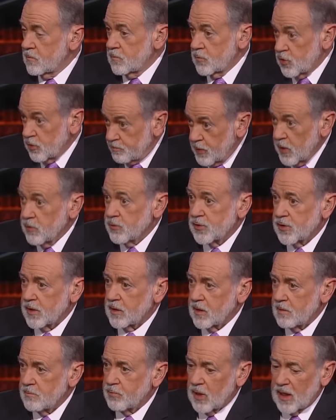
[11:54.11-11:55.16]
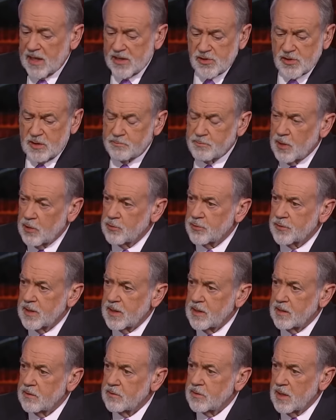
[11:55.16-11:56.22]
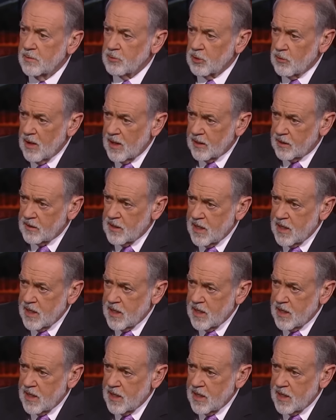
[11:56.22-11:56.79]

supposedly placed at both the Democratic